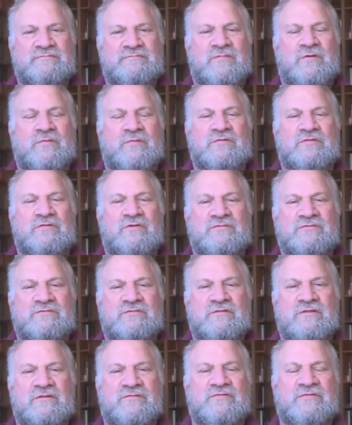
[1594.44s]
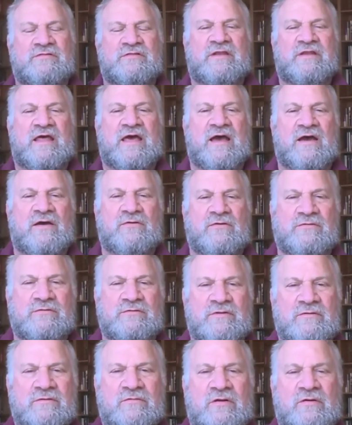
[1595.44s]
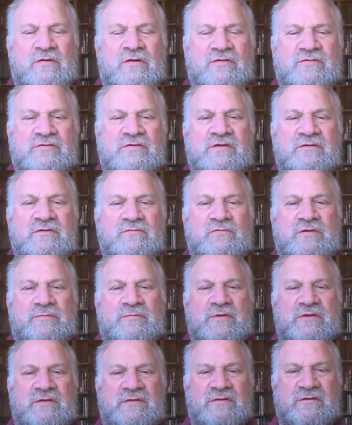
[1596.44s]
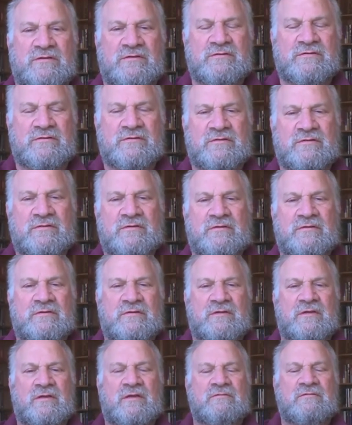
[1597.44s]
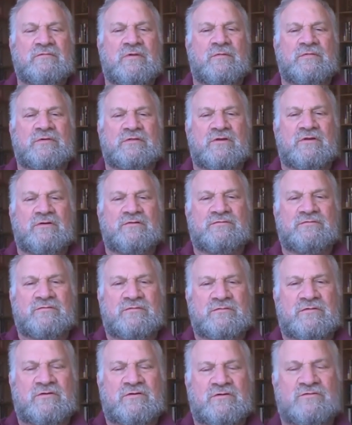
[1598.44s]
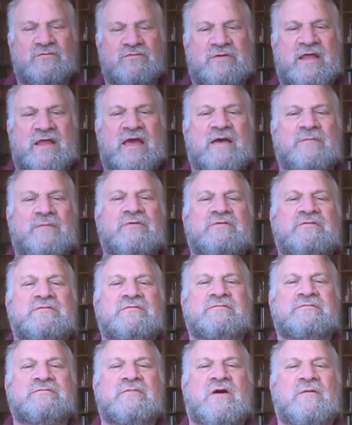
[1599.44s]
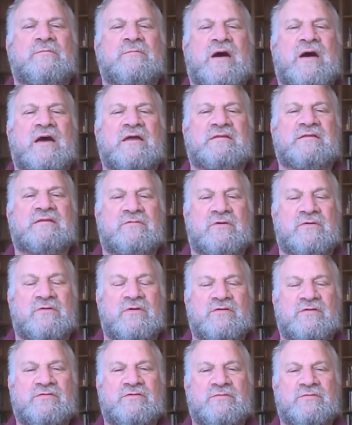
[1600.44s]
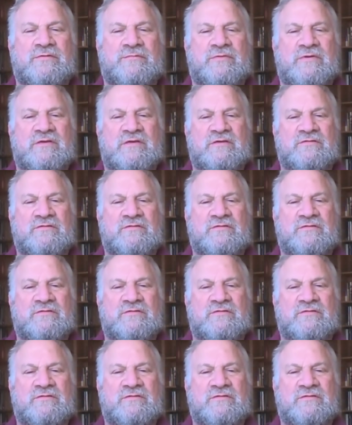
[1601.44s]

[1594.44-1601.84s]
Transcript: When we learn to live in the now, where else can we be? When we learn to inhabit our body, where else can we be?